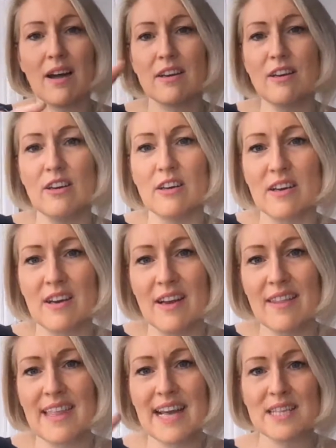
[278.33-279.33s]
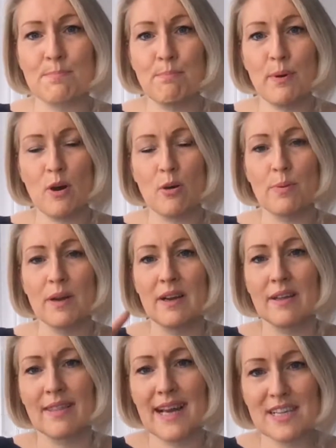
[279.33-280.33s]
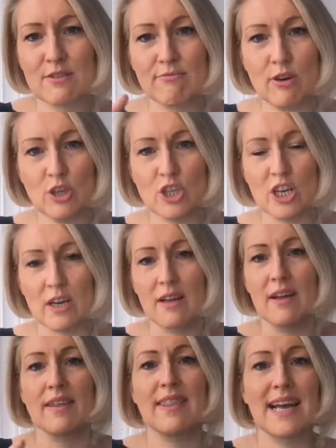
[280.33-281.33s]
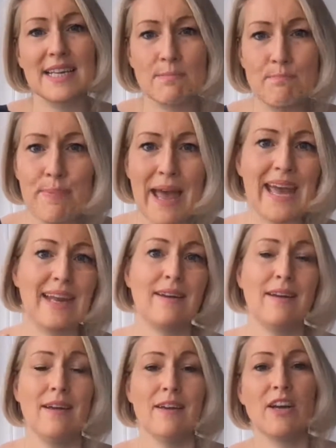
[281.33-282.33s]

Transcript: look, that's Bob, that's Roger, that's Ben,